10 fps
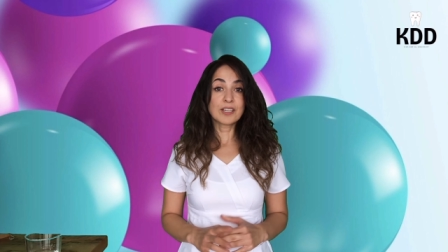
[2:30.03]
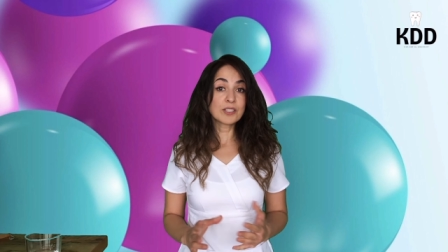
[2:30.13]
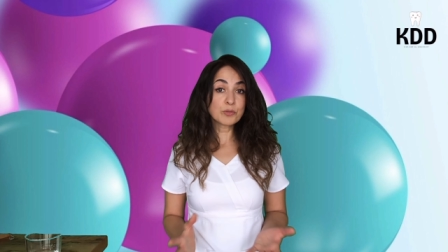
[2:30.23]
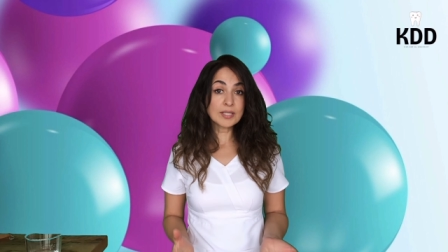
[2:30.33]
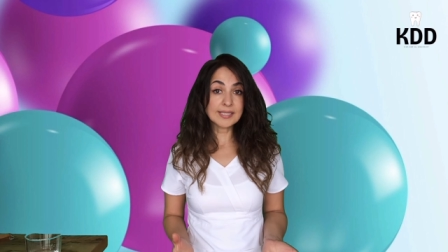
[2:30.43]
can
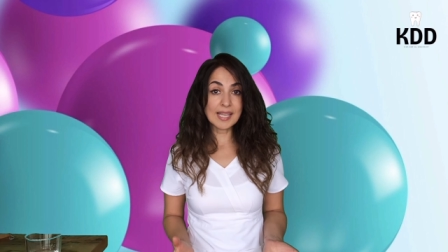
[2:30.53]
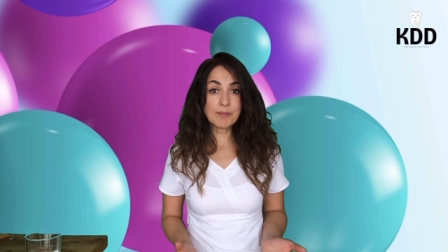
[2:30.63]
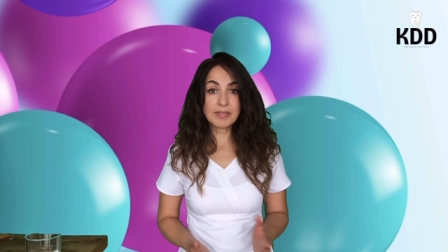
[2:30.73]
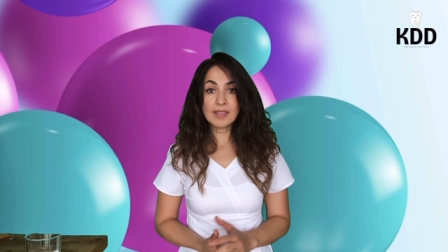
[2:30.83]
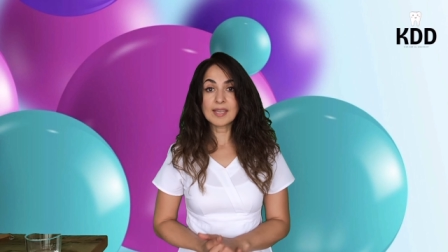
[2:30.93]
do the same
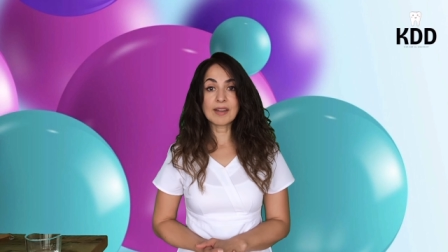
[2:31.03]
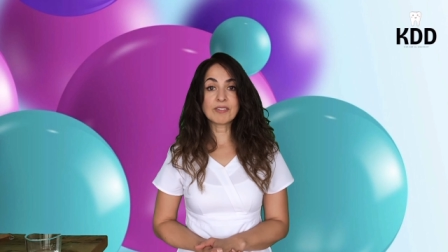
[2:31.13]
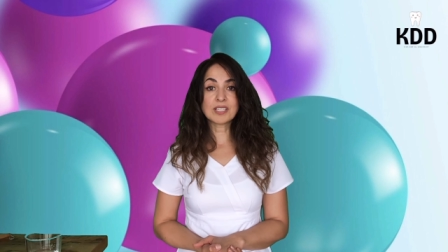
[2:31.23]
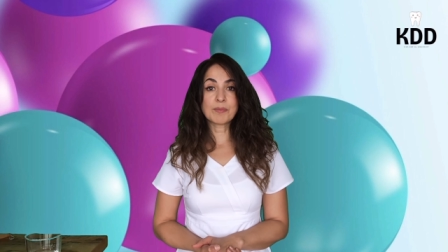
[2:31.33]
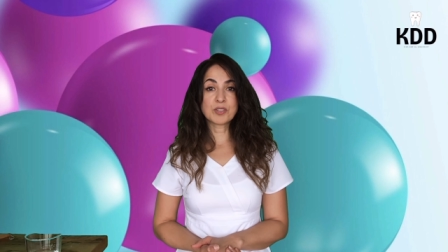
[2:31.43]
thing every
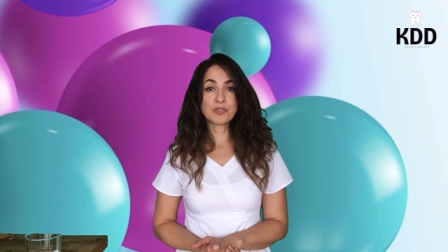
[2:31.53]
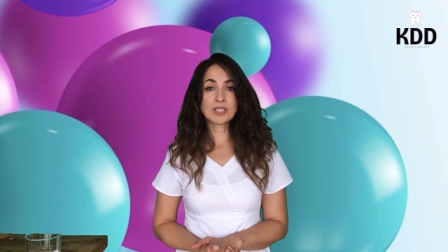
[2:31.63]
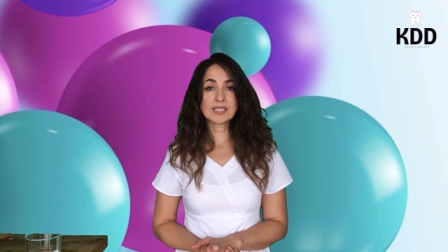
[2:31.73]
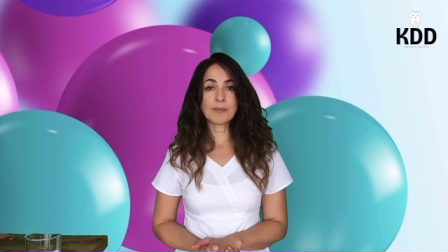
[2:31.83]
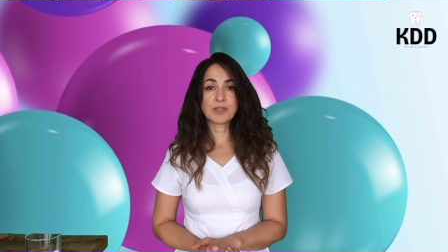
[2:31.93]
time you drink
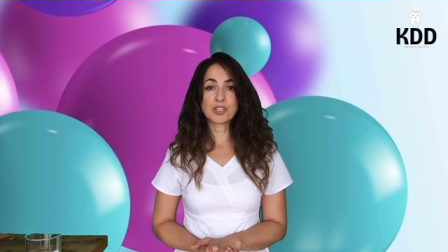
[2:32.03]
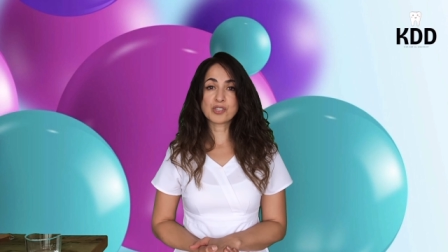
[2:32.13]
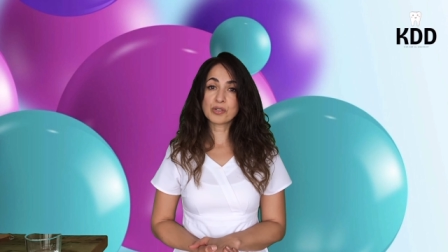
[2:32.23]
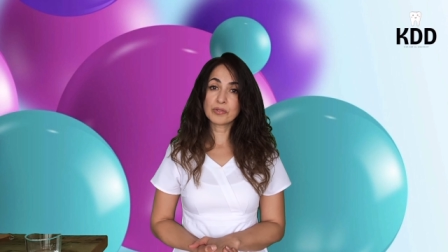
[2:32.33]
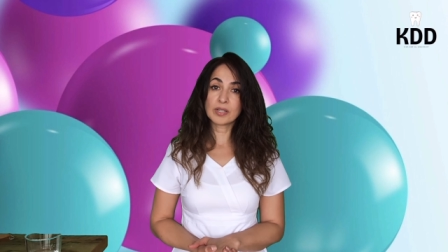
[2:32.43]
something
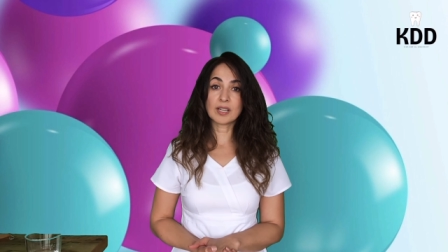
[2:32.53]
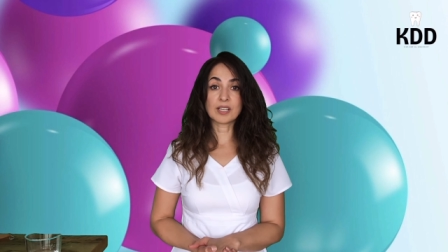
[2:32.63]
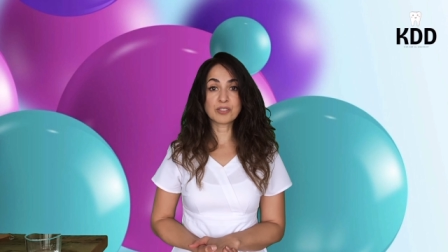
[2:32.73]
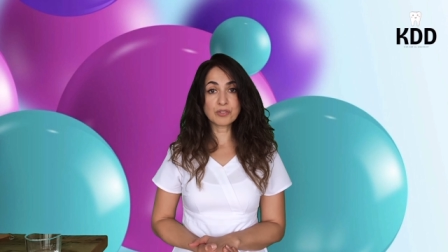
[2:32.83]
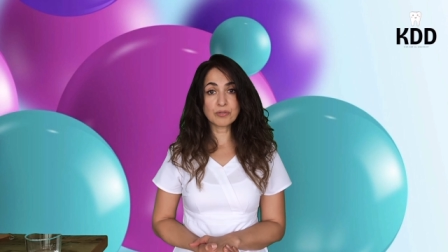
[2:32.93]
sugary
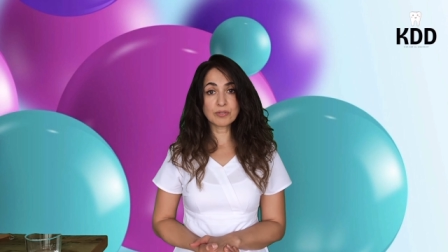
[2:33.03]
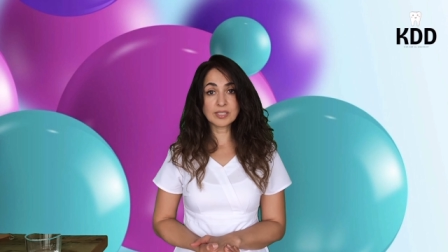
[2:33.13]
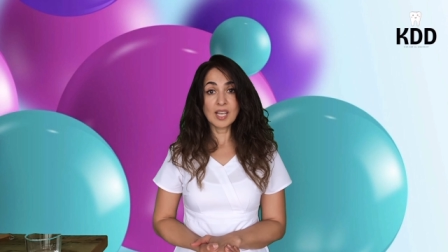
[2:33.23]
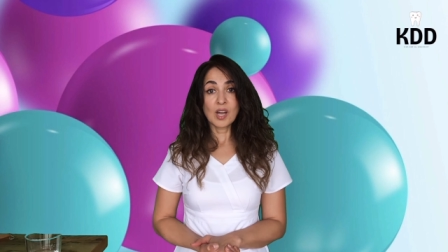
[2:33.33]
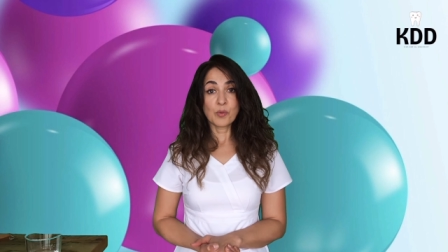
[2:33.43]
like juice,
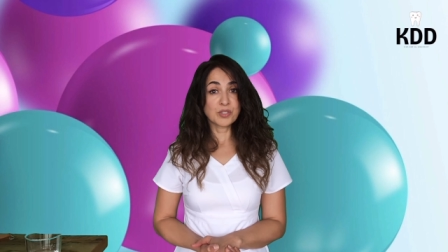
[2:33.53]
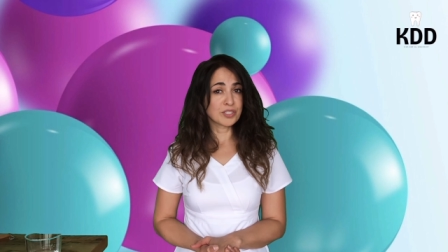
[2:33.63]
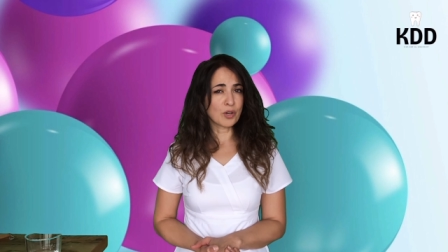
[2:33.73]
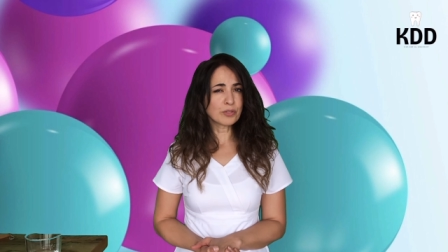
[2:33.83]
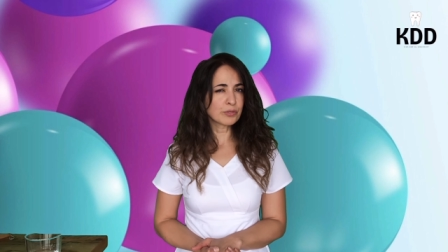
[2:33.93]
which is
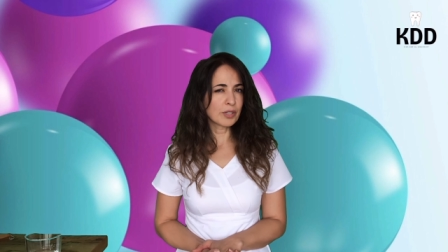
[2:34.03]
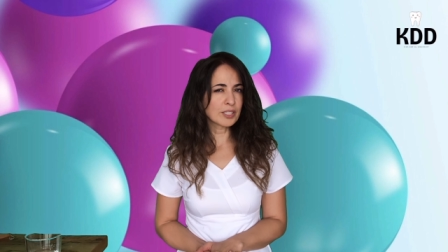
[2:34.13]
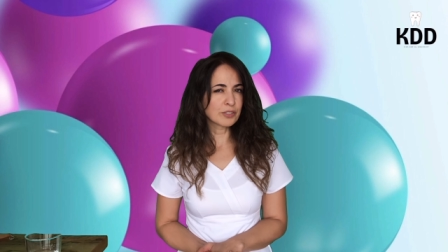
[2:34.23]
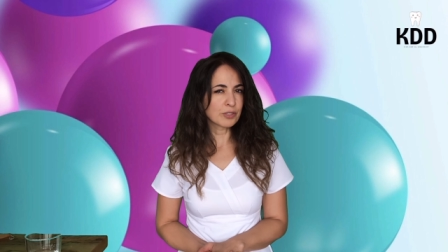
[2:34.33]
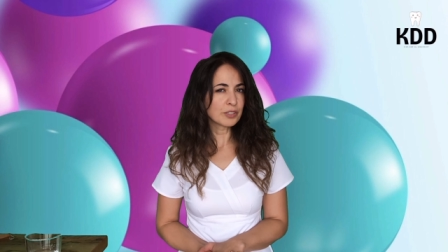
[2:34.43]
also not
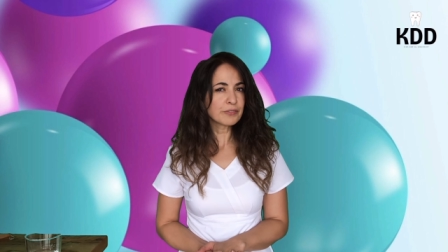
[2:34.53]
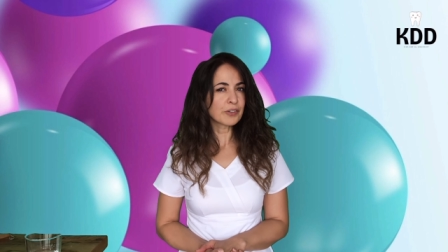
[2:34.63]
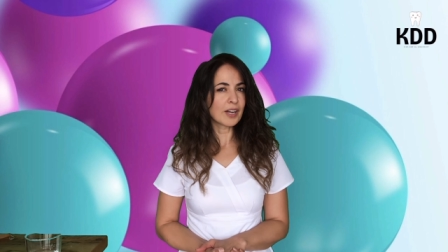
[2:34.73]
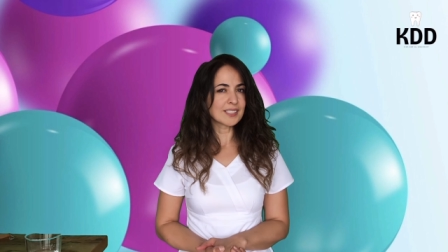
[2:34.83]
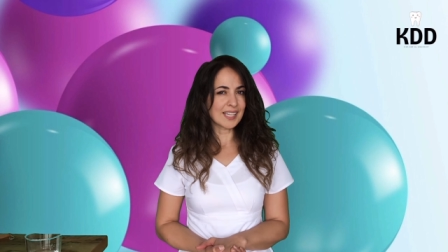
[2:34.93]
so good for
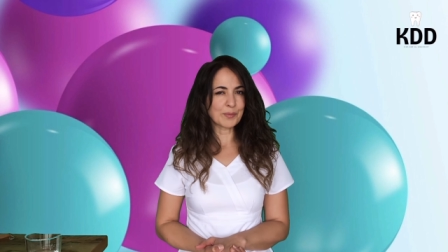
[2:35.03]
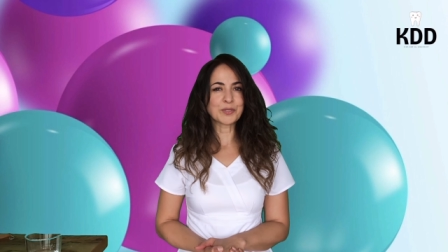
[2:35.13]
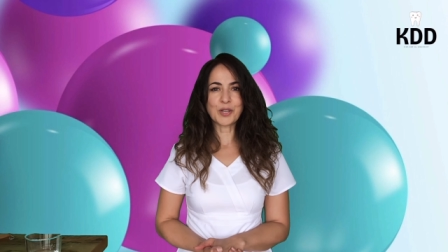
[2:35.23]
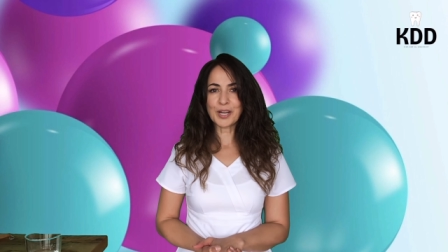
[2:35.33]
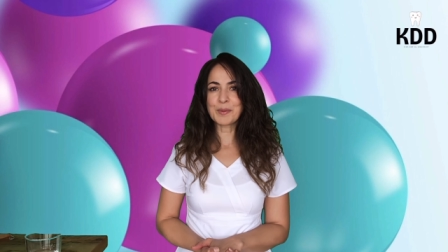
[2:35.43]
us. And we'll
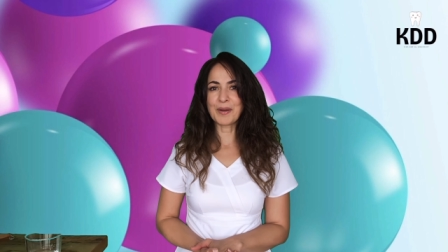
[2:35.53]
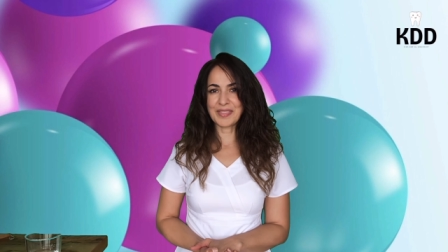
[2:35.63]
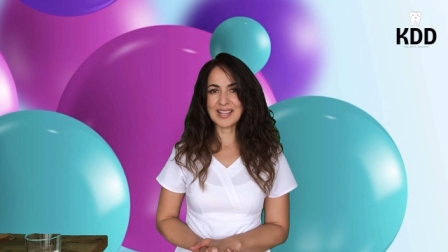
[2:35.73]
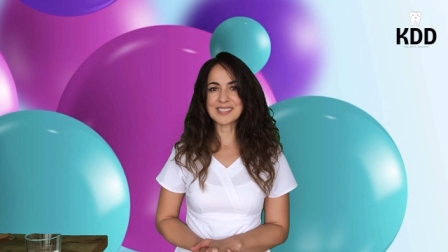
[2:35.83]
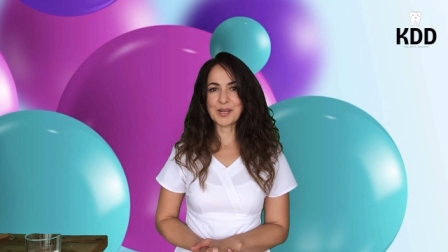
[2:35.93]
talk about
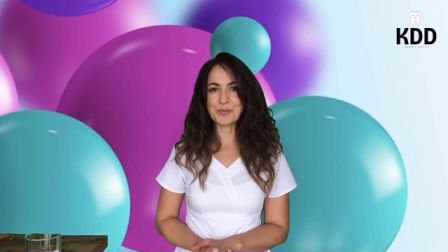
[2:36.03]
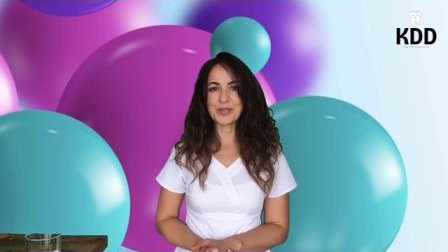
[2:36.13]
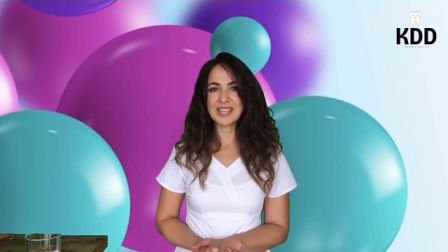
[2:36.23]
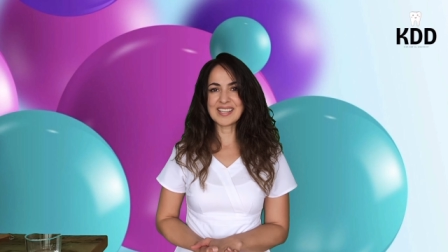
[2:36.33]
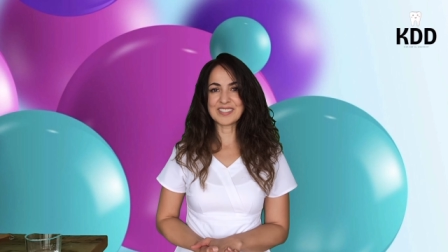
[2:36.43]
that some more
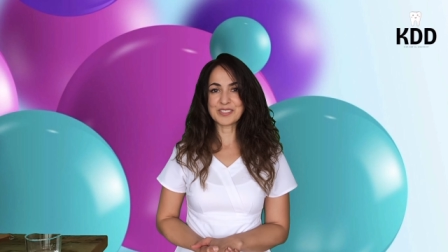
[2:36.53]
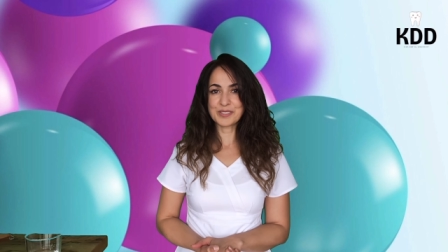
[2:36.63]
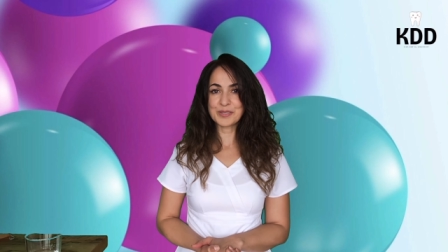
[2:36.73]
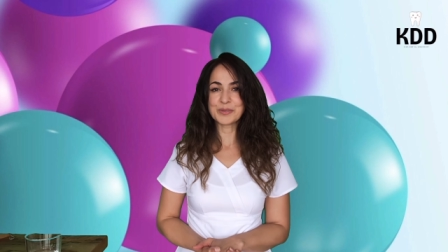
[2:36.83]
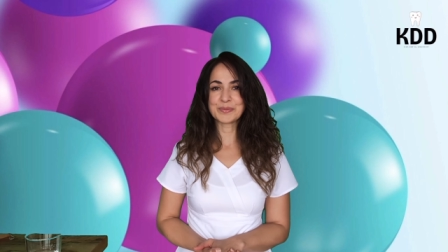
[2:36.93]
later
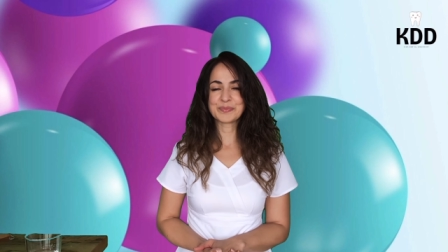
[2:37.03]
too.